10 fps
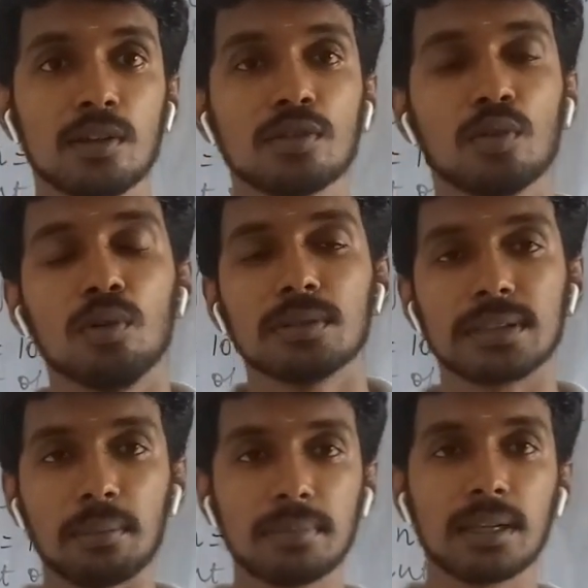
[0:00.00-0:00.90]
So
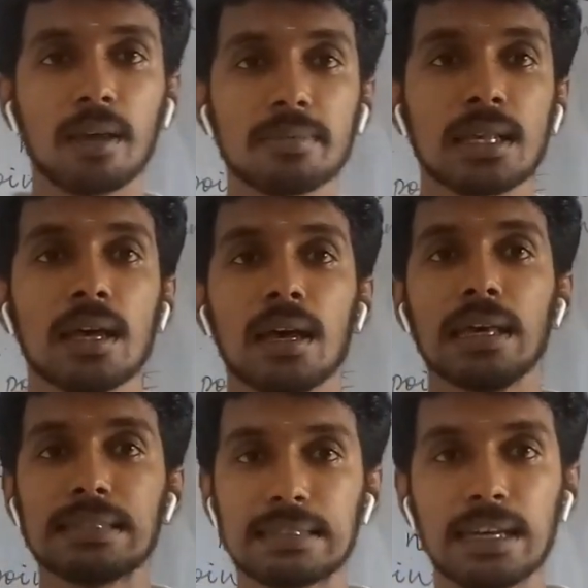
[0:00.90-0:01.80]
sometimes
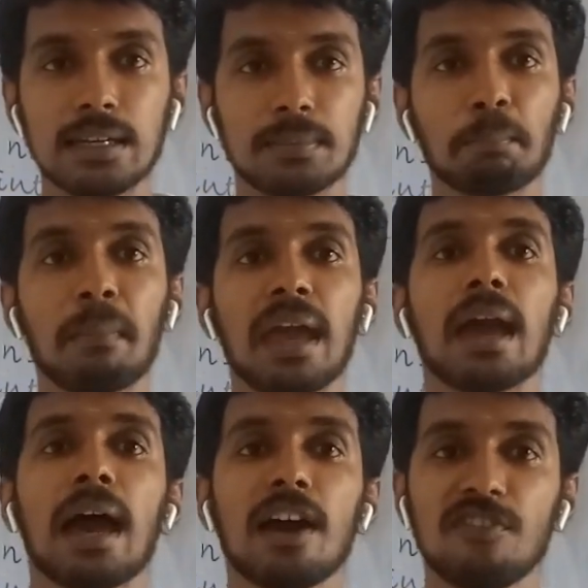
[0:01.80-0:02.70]
a set may
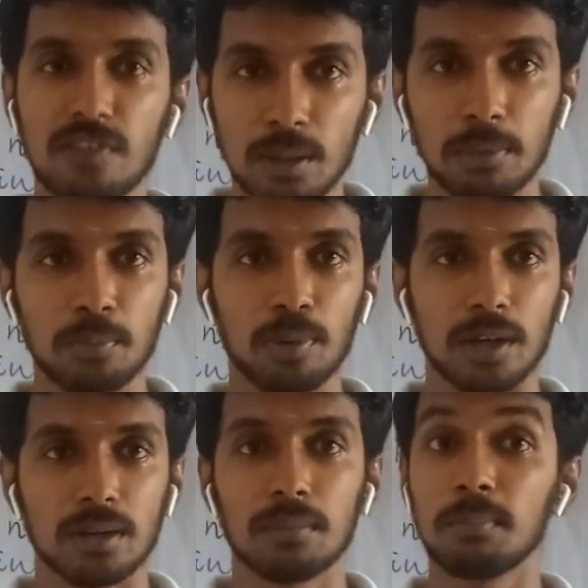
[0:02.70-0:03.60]
have limit
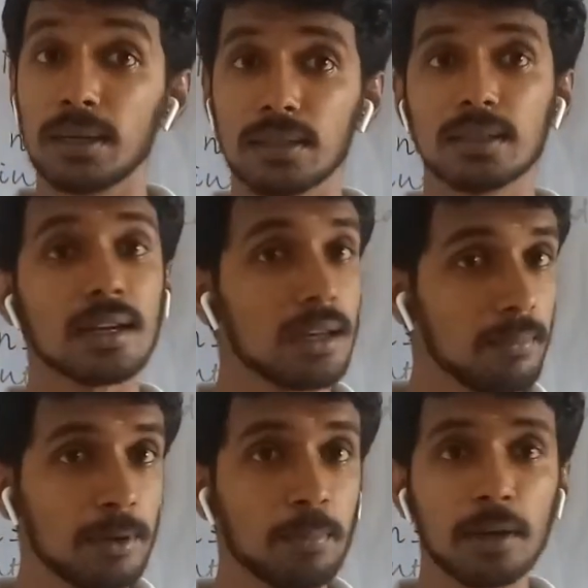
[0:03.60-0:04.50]
point, but that
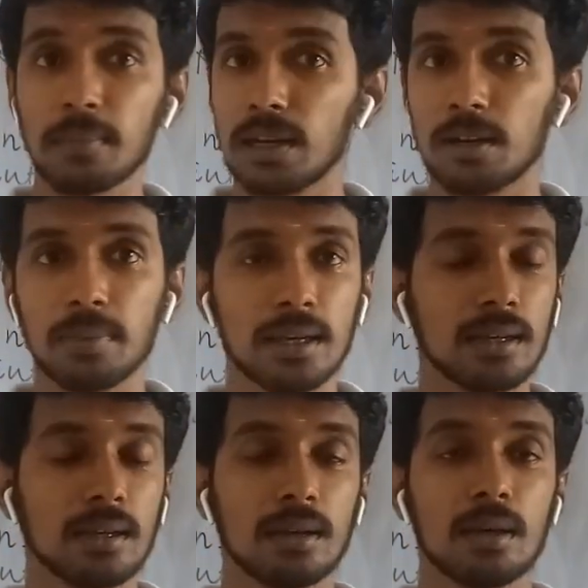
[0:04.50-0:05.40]
limit point may not be
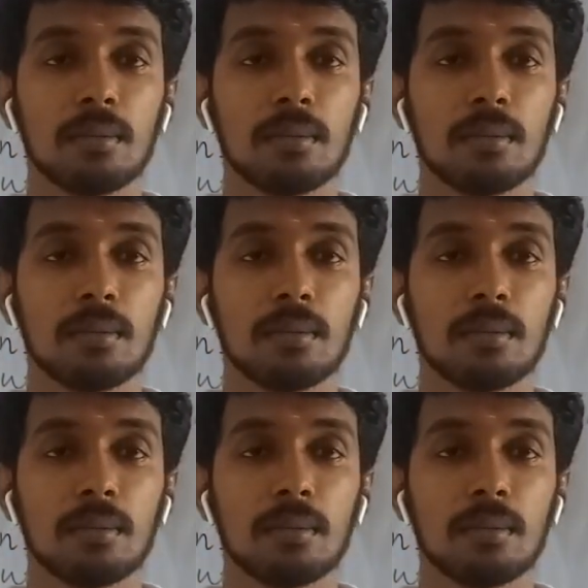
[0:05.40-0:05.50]
a